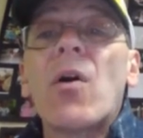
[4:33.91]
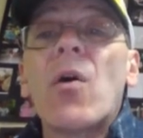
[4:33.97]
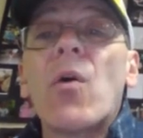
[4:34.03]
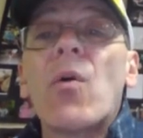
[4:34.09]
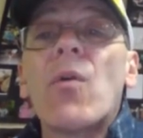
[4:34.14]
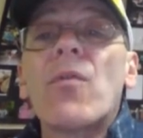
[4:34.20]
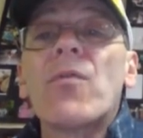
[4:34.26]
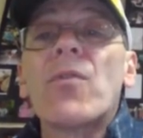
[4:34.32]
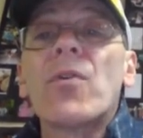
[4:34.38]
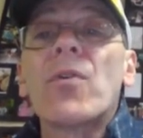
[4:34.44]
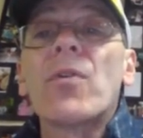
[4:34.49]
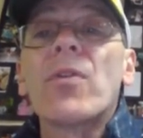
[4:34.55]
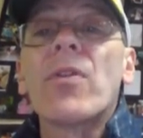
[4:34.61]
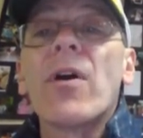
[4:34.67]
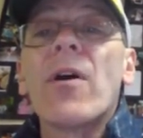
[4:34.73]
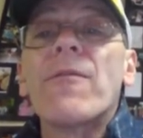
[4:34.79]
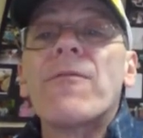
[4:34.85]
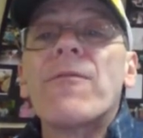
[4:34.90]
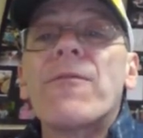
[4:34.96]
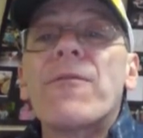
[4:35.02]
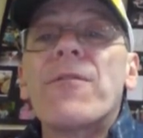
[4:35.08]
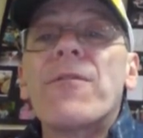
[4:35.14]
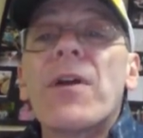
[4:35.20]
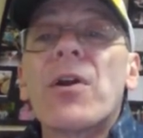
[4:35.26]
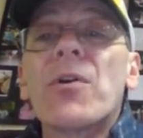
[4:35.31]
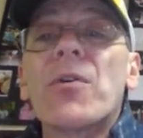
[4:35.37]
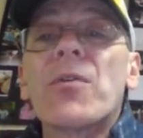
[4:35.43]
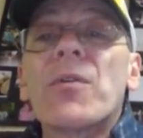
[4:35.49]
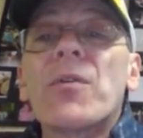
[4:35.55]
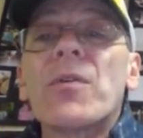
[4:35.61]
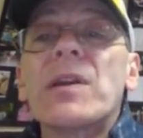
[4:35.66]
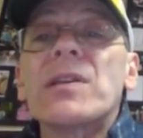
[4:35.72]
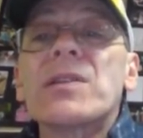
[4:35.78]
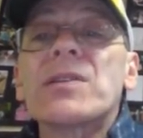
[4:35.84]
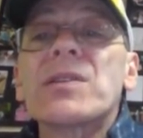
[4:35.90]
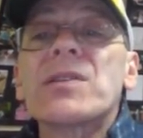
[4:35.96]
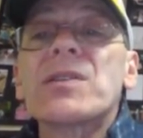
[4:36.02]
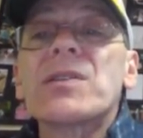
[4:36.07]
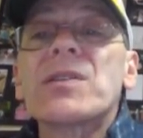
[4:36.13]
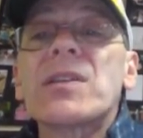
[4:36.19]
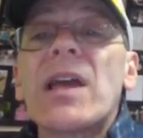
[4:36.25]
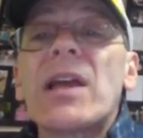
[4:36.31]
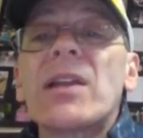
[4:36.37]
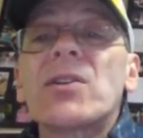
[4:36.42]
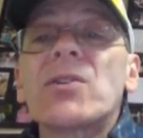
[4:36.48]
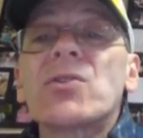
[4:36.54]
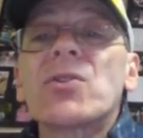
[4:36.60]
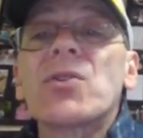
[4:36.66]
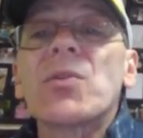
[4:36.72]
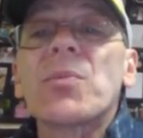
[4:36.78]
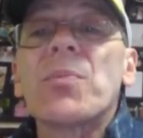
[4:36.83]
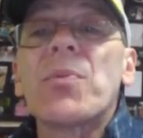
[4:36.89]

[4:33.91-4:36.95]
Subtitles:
over the very center